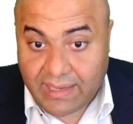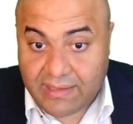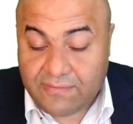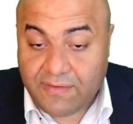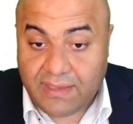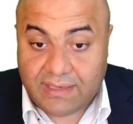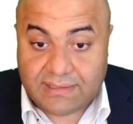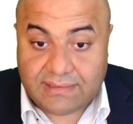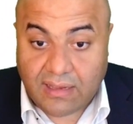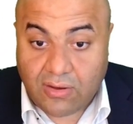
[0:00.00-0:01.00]
and V
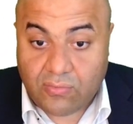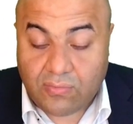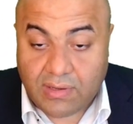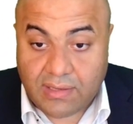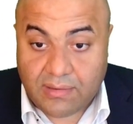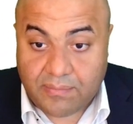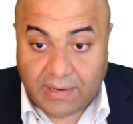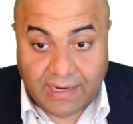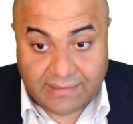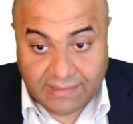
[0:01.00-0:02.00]
is how
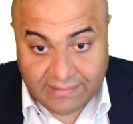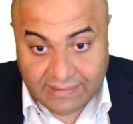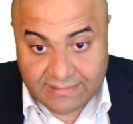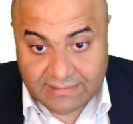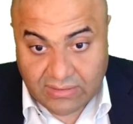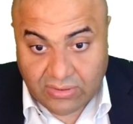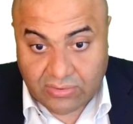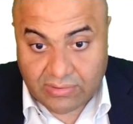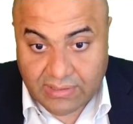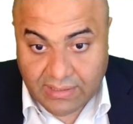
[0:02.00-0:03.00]
bright it is,
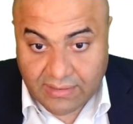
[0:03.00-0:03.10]
or